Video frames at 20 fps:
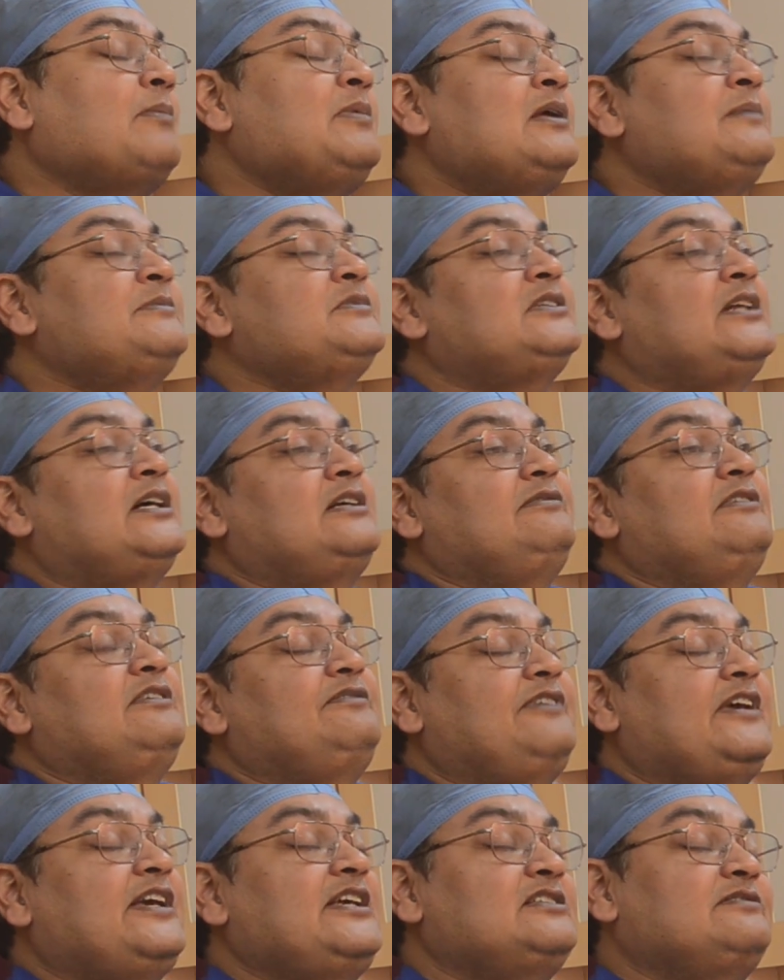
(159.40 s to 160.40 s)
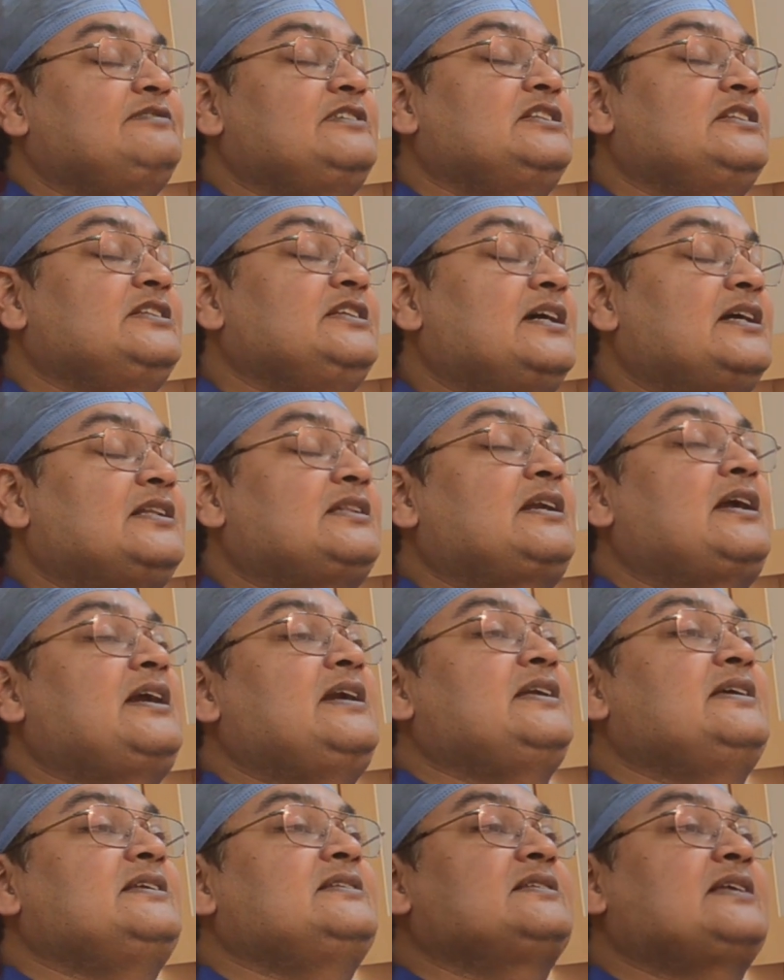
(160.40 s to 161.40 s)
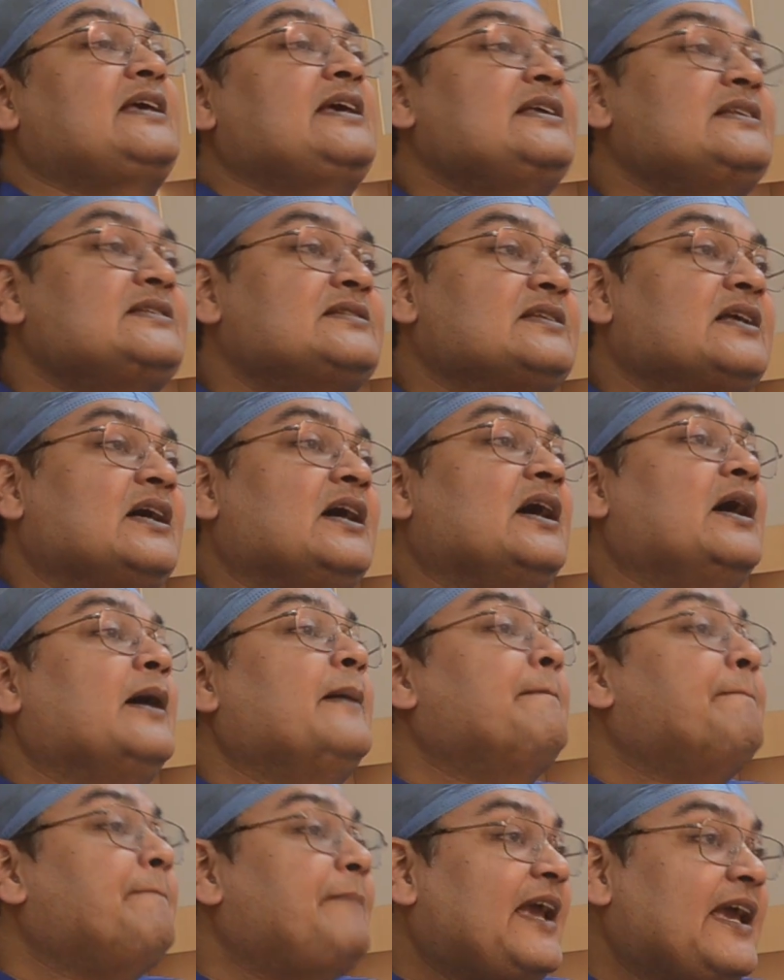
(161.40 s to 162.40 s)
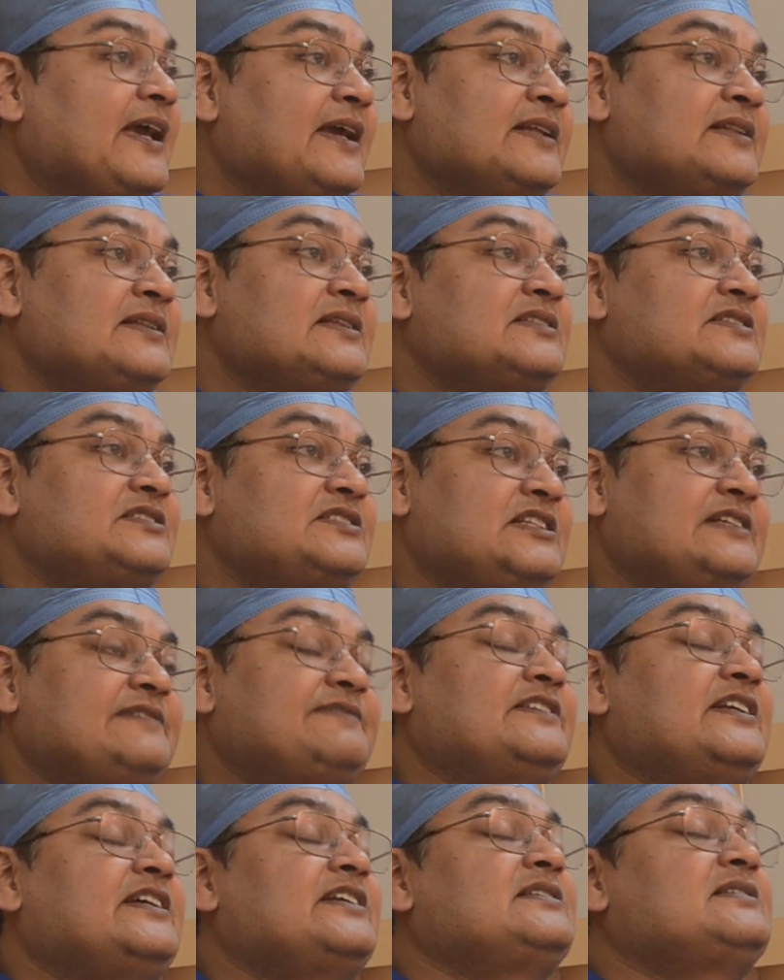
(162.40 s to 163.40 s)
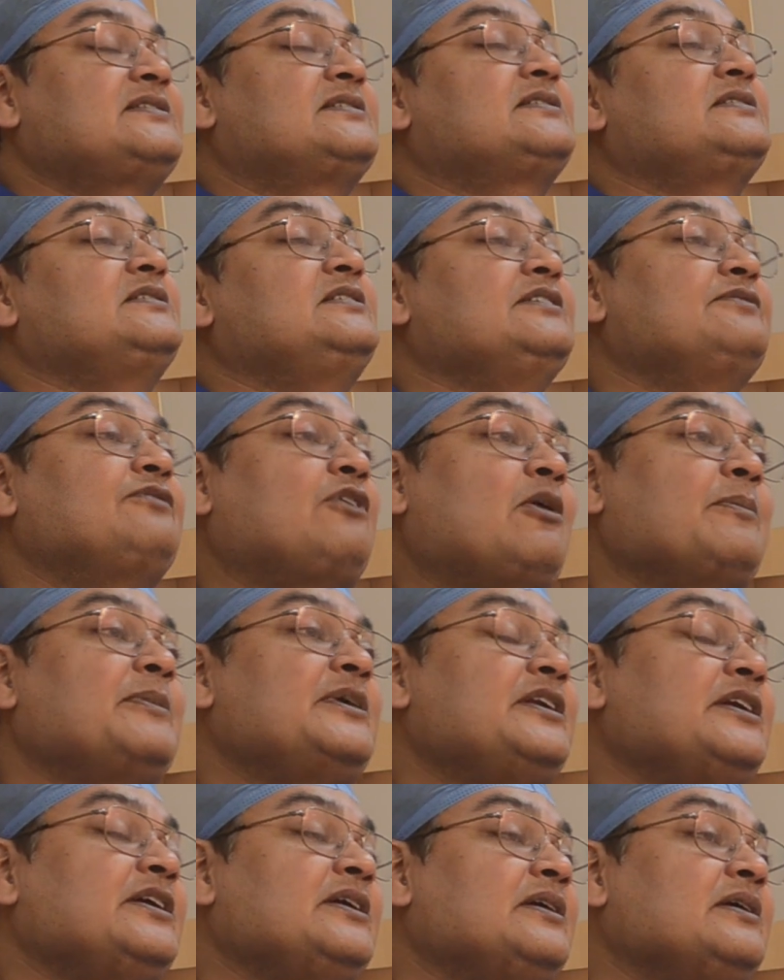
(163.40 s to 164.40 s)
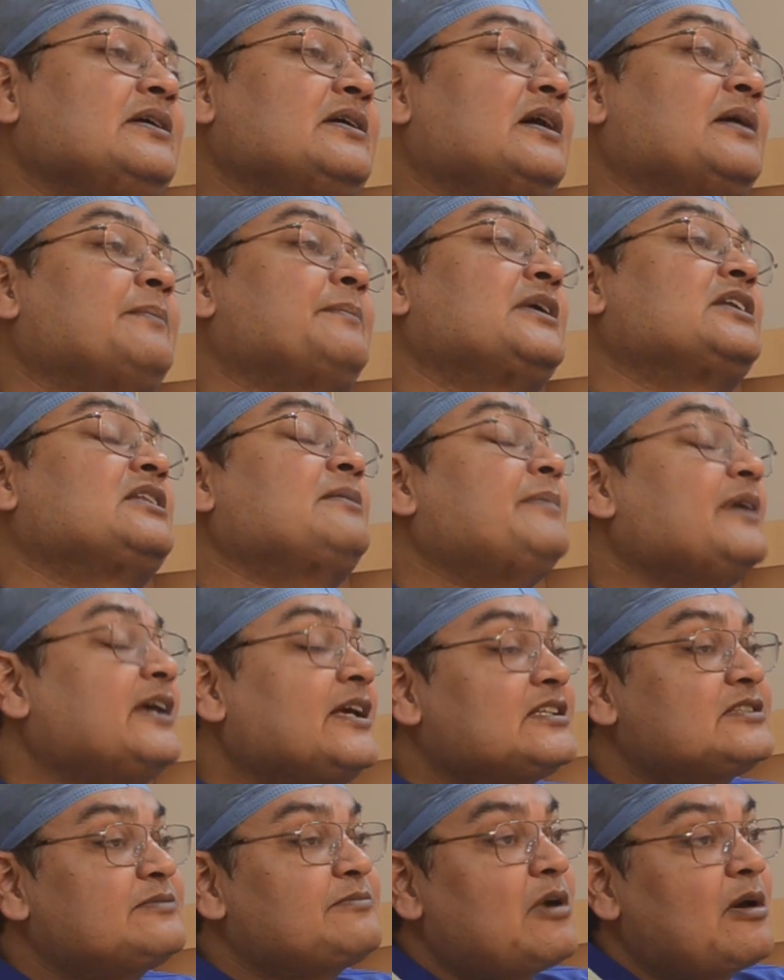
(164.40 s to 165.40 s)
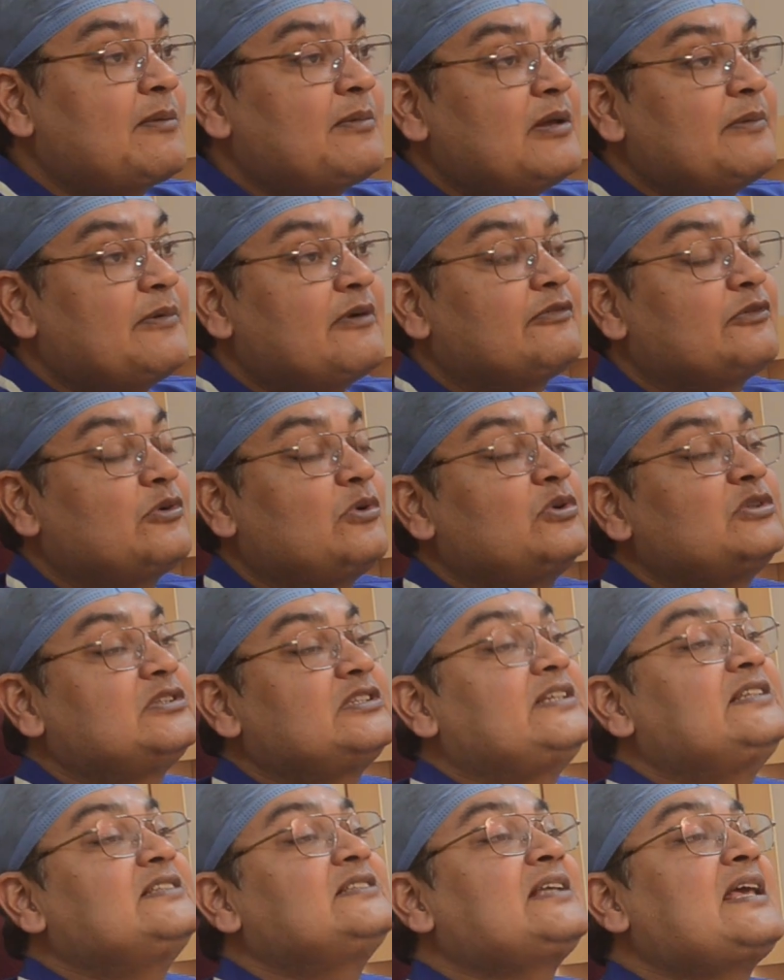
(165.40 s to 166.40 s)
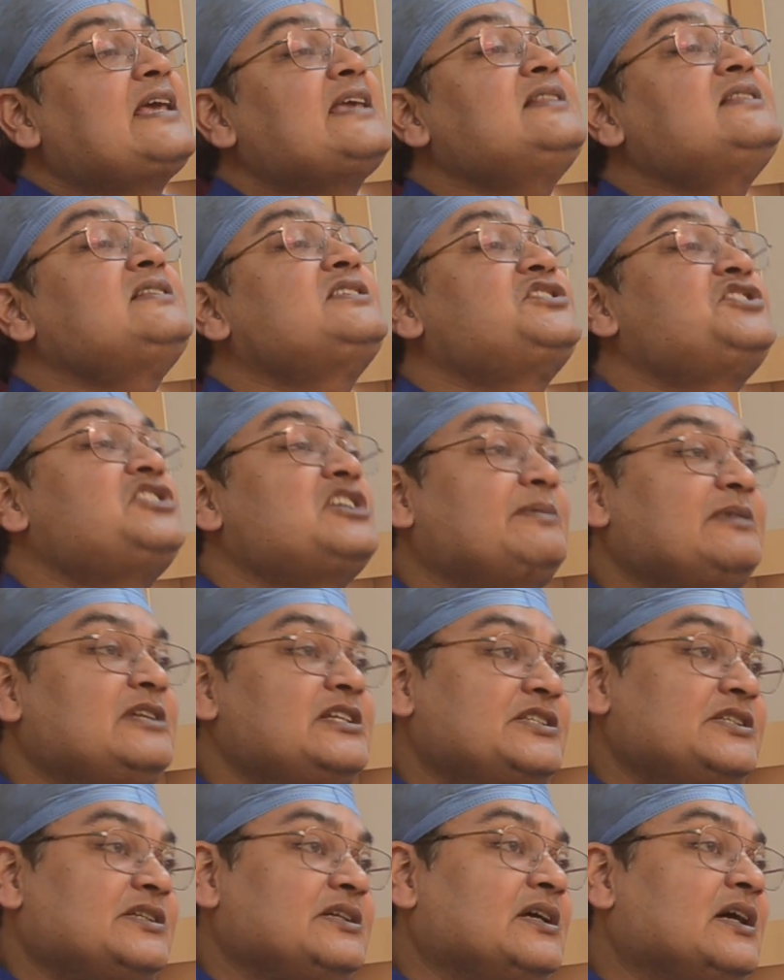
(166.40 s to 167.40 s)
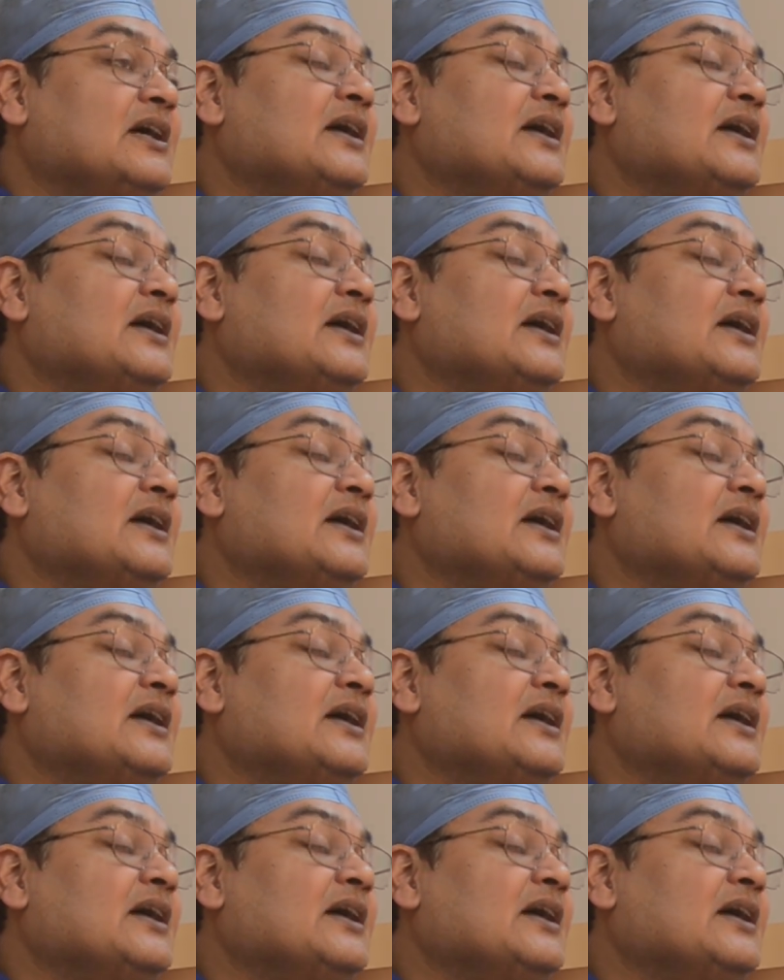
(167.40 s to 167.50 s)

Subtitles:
The problems that we face with knee arthritis is pain, stiffness, deformity, but the biggest problem, of course, is instability.